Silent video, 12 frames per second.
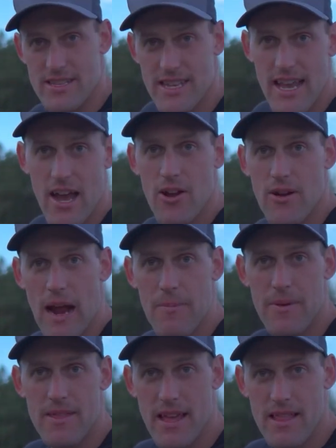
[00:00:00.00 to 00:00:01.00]
see how
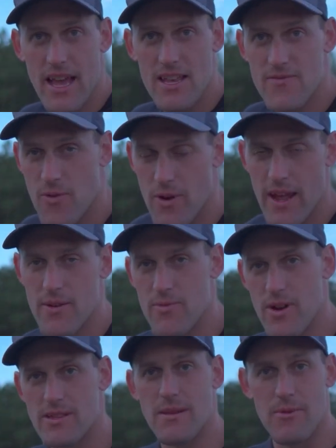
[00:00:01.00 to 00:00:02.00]
crappy that last forehand
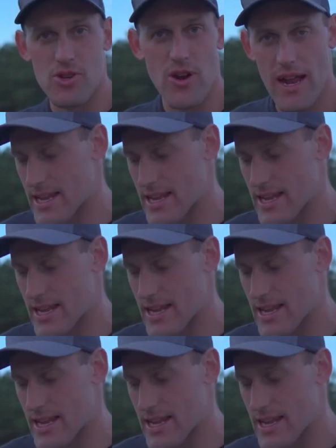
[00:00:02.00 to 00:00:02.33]
was. I'm gonna try